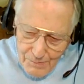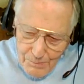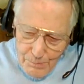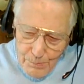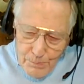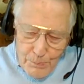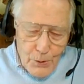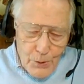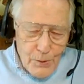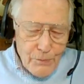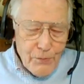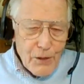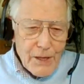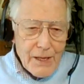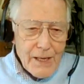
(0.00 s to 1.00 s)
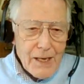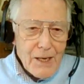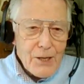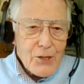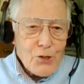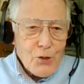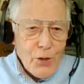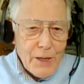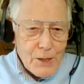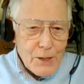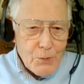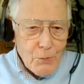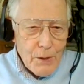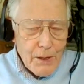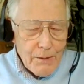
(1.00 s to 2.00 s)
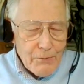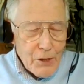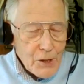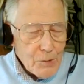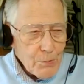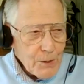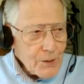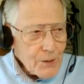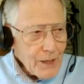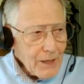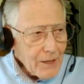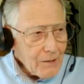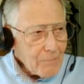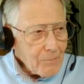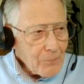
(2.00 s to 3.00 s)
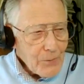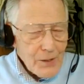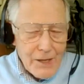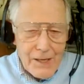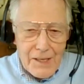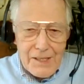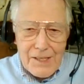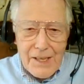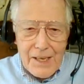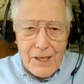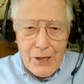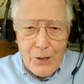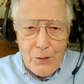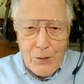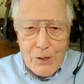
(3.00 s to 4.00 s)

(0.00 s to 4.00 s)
beautifully illustrates what I've just been saying. Yes, thank you.